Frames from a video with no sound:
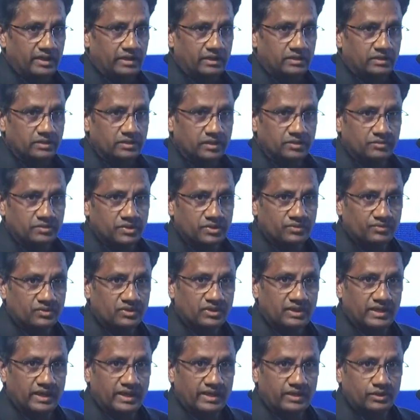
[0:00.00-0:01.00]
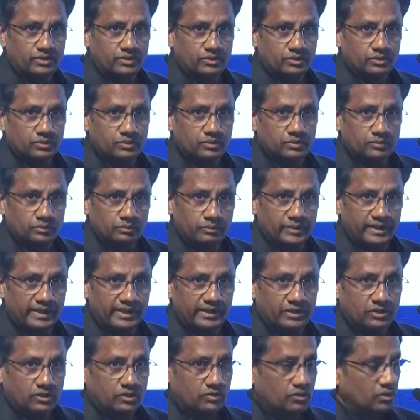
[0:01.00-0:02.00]
in terms of snare to bring
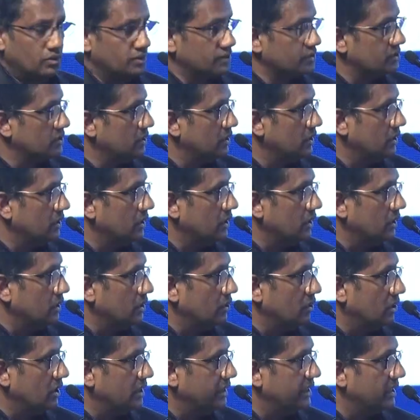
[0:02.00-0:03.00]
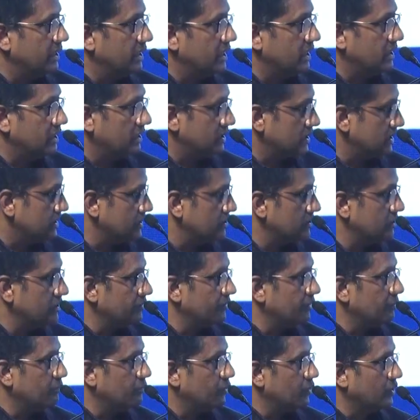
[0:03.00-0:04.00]
it across and all the other sort of
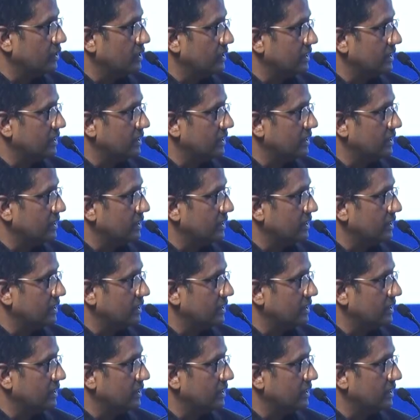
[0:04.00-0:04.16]
important